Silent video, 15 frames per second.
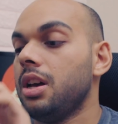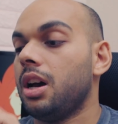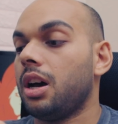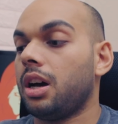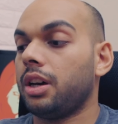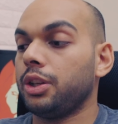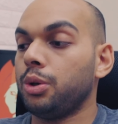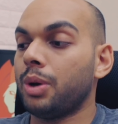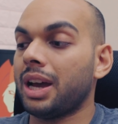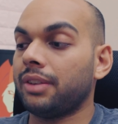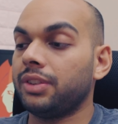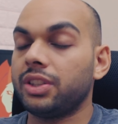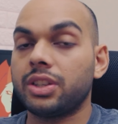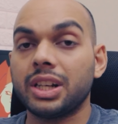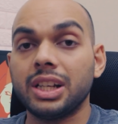You
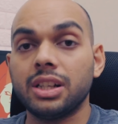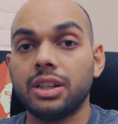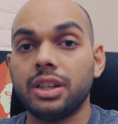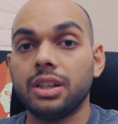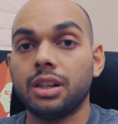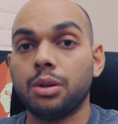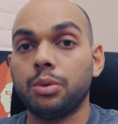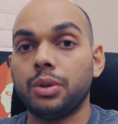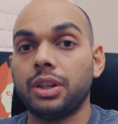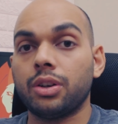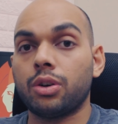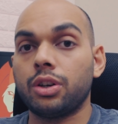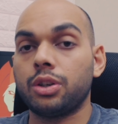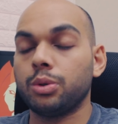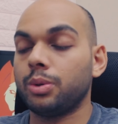have the trigger here in
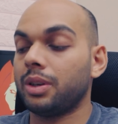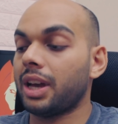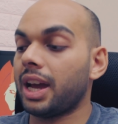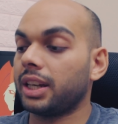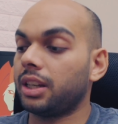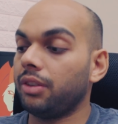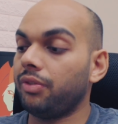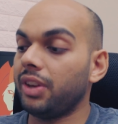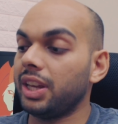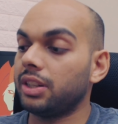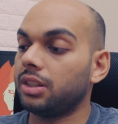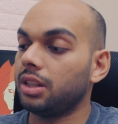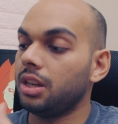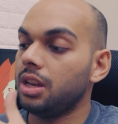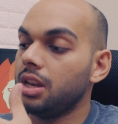order to
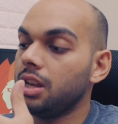activate